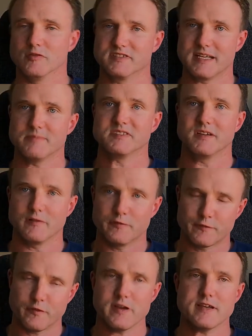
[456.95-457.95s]
or Samsung
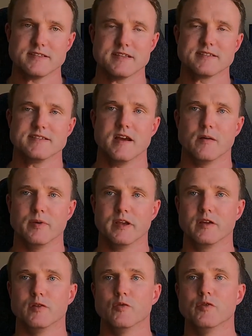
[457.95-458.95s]
Free as it's now
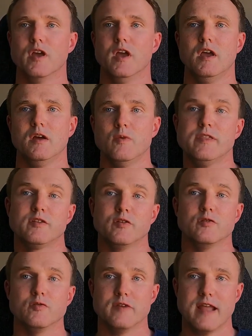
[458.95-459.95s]
being called, with
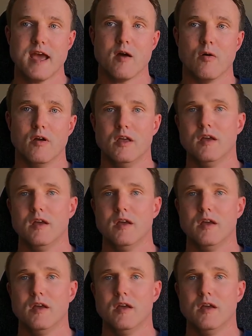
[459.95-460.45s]
Google Now.